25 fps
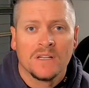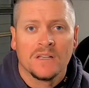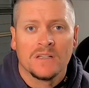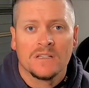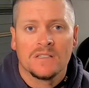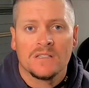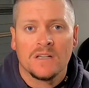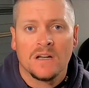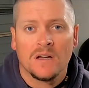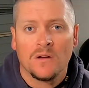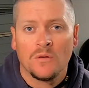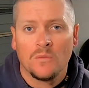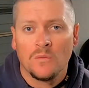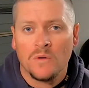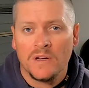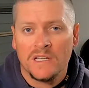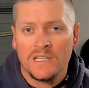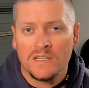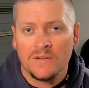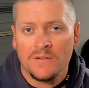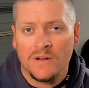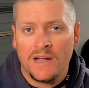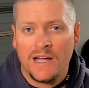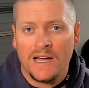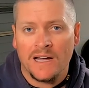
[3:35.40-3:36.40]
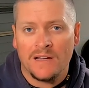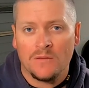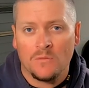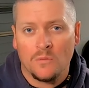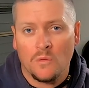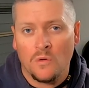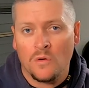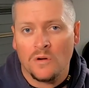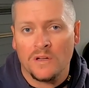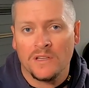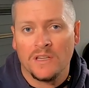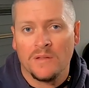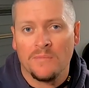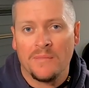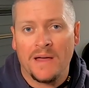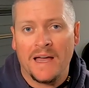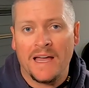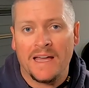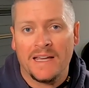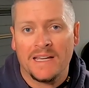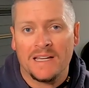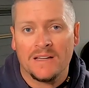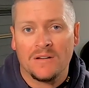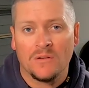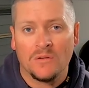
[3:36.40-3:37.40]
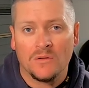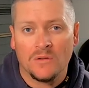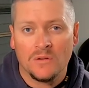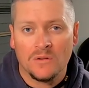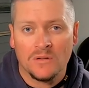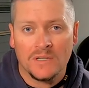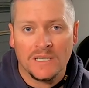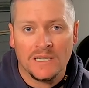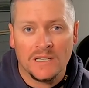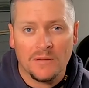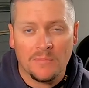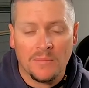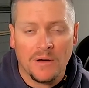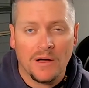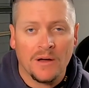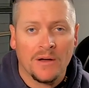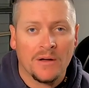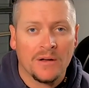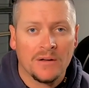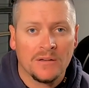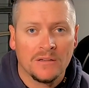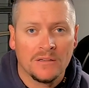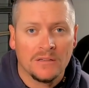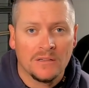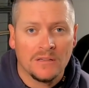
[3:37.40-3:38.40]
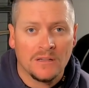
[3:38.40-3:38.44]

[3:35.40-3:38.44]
So when you're out walking the bank or in the boat,